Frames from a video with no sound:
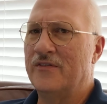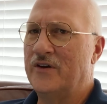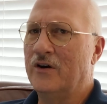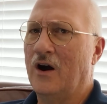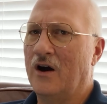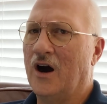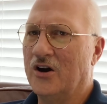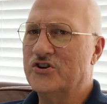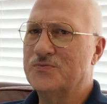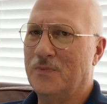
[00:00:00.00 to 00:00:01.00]
there are
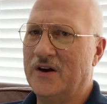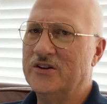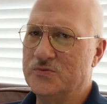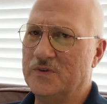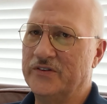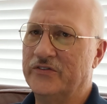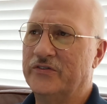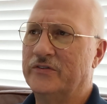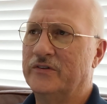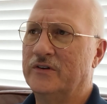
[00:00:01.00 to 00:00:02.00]
harsh punishments